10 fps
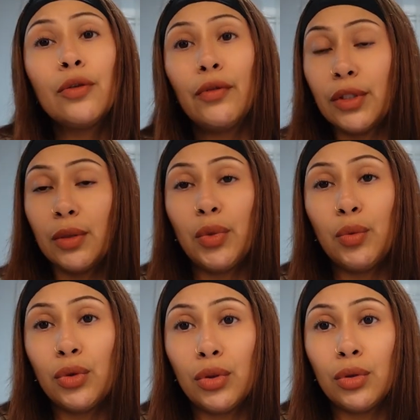the first thing
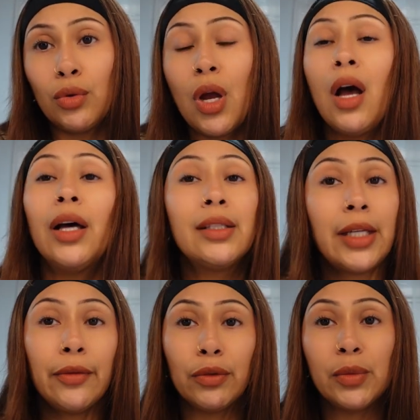people do,
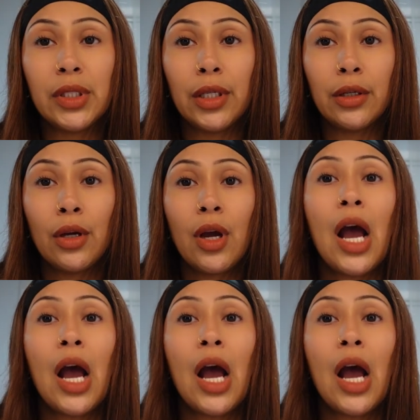aside from seeing